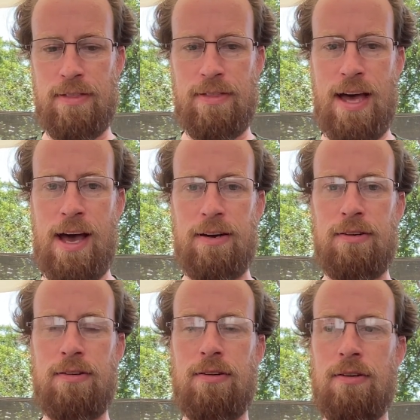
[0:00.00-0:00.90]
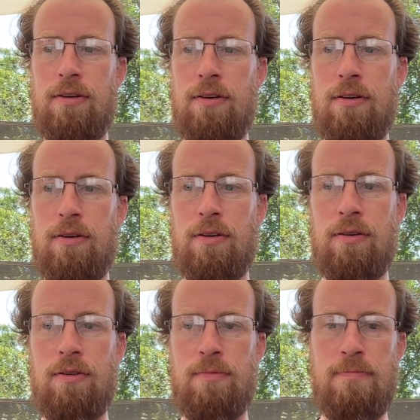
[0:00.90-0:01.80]
That
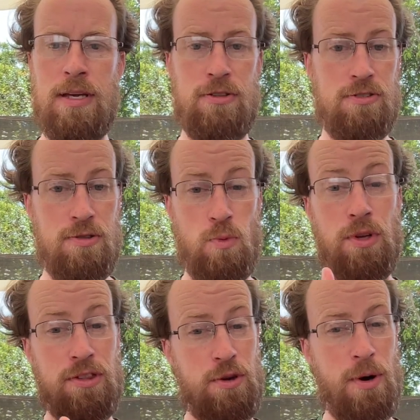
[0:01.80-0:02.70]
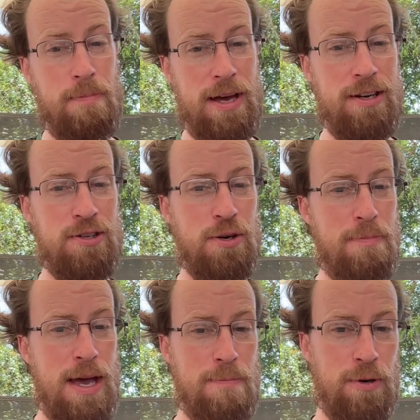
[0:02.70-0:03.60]
means with your pen and your
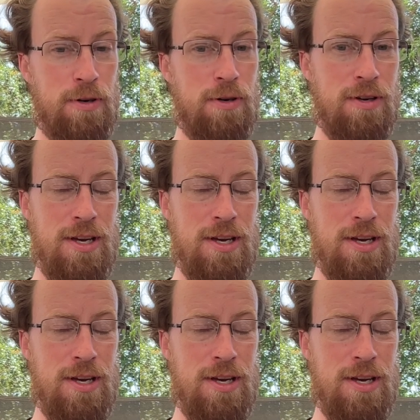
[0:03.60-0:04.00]
paper,